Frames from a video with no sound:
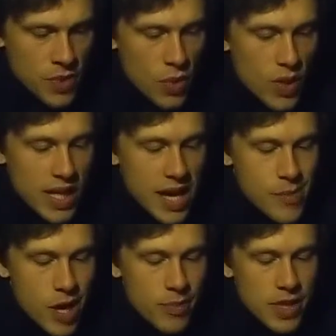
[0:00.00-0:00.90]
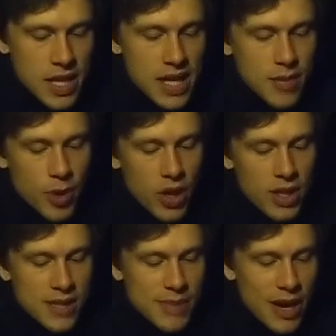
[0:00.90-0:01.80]
When he came up, he had the ball in
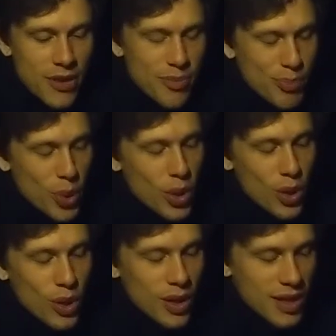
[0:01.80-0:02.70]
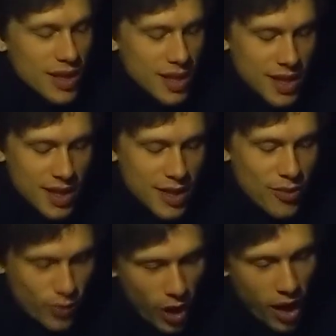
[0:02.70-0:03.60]
his mouth. Bull
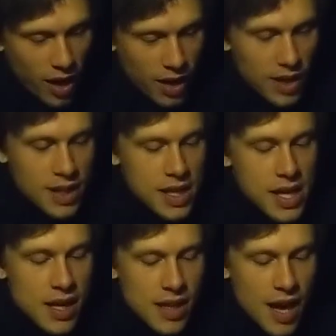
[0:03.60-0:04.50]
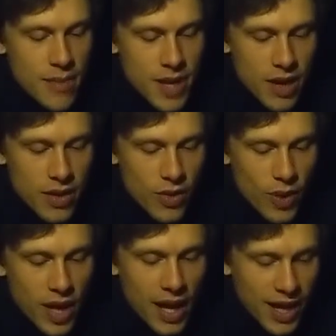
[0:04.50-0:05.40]
frog. He climbed out of the
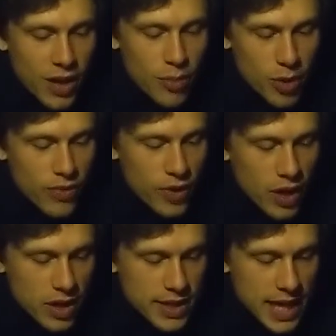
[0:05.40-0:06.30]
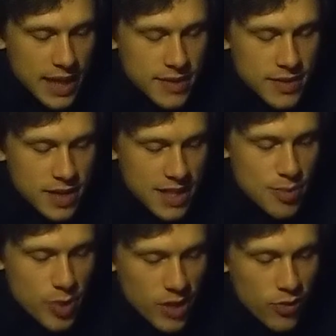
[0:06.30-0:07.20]
well. I call bullfrog on that. That's a
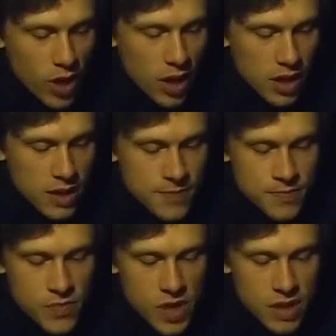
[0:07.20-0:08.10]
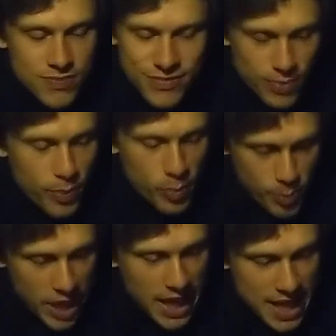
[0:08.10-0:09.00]
big frog.
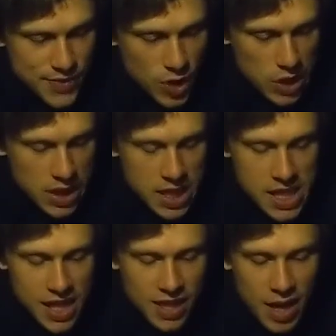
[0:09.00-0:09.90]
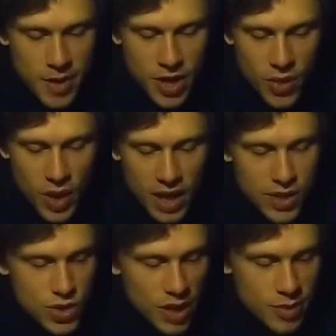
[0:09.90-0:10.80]
Big ass frog. He climbed out of the well
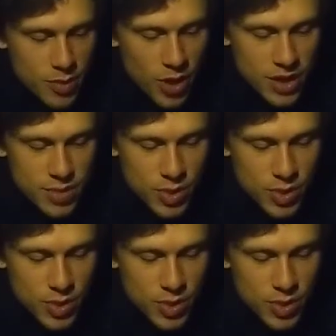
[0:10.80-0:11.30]
and dropped the ball at the